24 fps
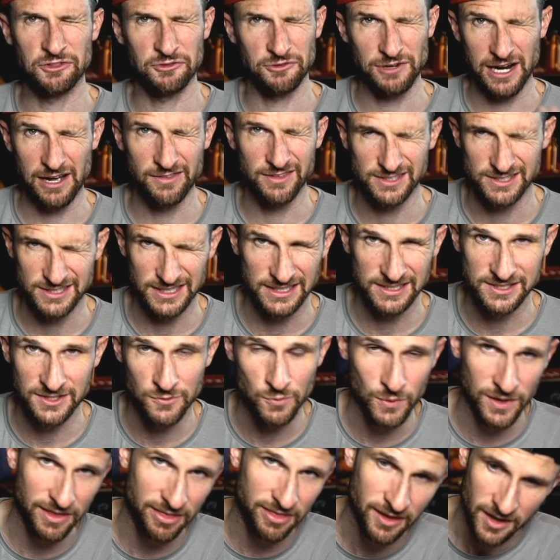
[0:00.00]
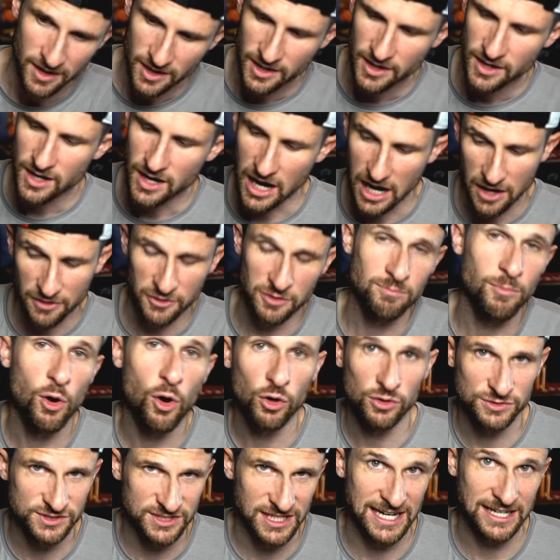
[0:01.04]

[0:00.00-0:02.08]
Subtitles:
throughout the season with other molds